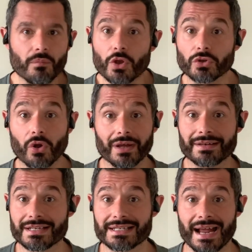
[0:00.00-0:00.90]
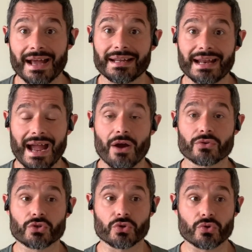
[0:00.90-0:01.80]
not understanding how
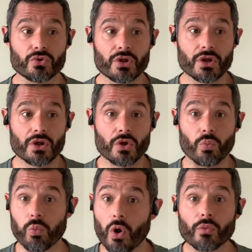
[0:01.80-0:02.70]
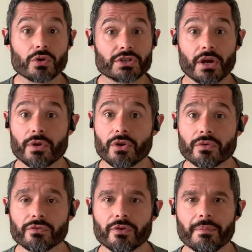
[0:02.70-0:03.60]
to, what was going
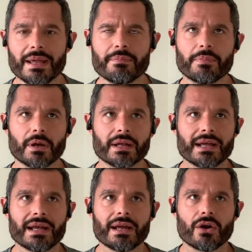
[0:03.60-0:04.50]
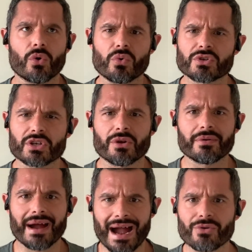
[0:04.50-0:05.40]
on for me, but also
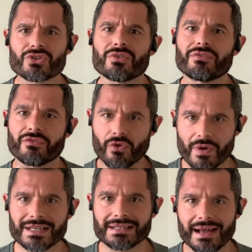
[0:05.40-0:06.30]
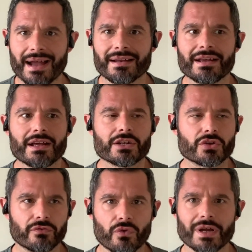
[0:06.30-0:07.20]
how to voice that.
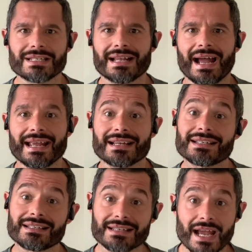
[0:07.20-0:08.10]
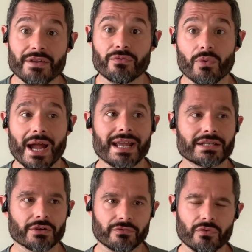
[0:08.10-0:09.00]
To voice that in a safe way,
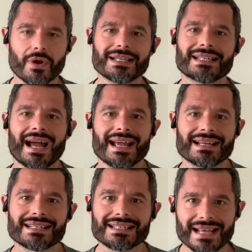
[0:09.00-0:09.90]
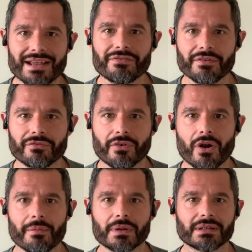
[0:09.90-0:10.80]
to voice that in a safe
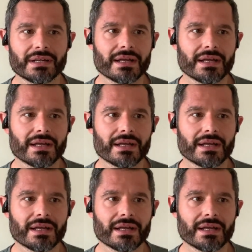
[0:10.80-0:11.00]
environment,